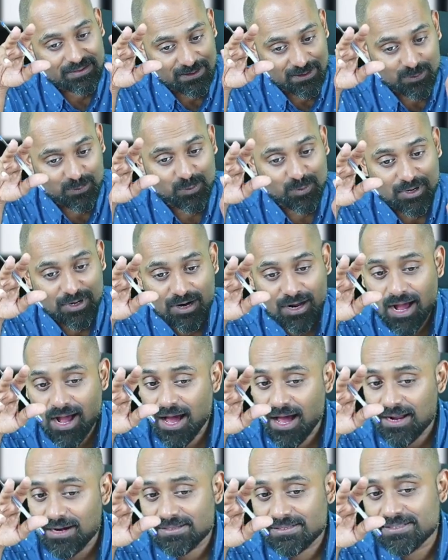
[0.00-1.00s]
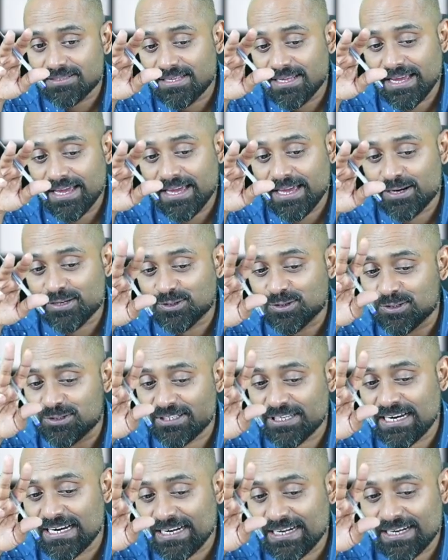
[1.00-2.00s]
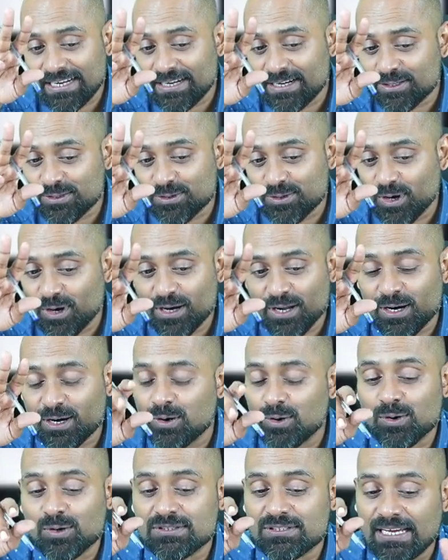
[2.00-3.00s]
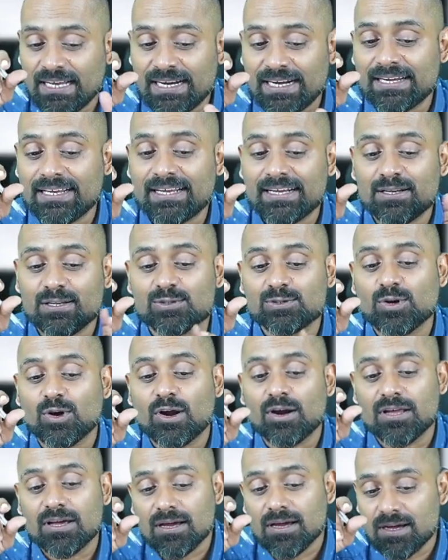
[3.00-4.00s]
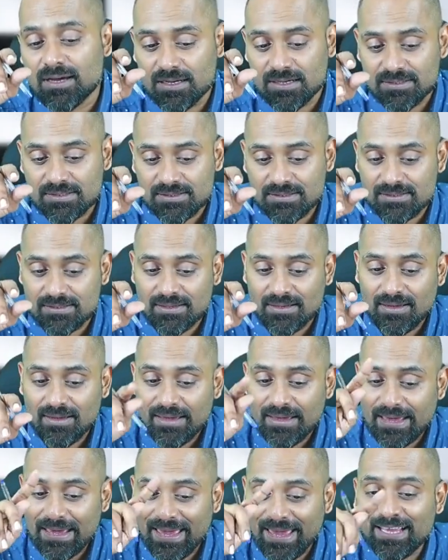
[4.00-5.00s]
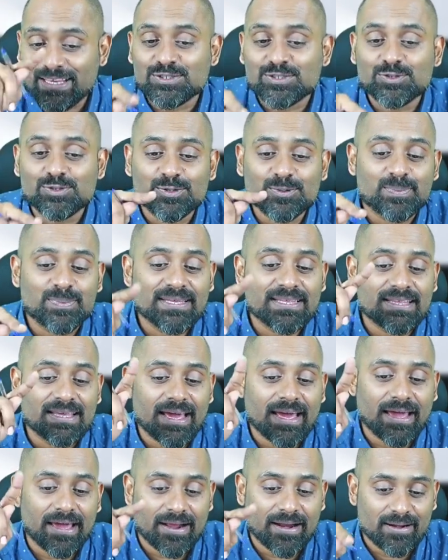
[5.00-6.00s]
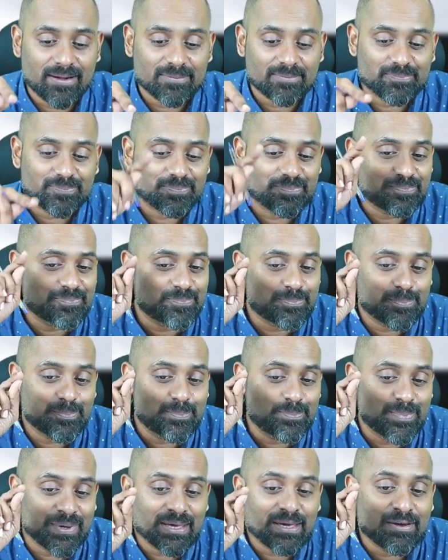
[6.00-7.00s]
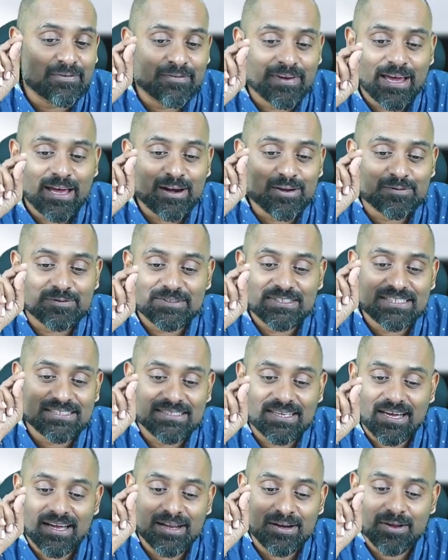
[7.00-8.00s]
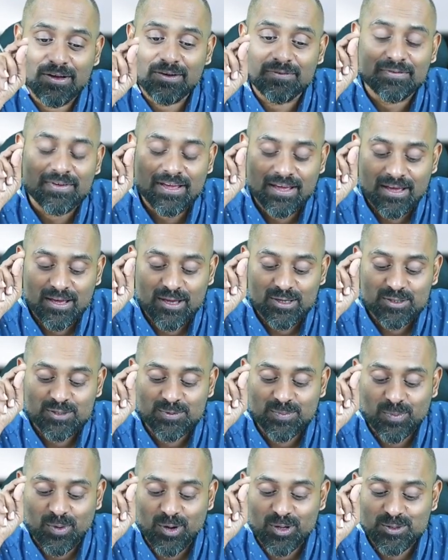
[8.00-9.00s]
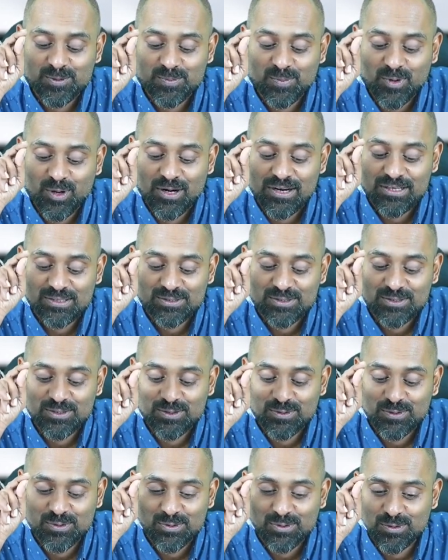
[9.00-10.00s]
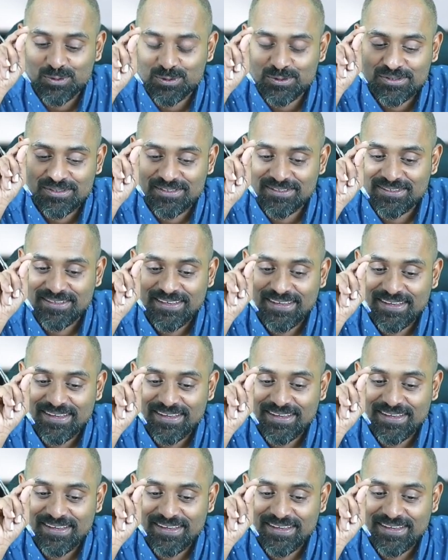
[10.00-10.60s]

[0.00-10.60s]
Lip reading: The word R is there. So genetic disorder, no, genetic disorders. S should be there. Be aware of these kind of small issues.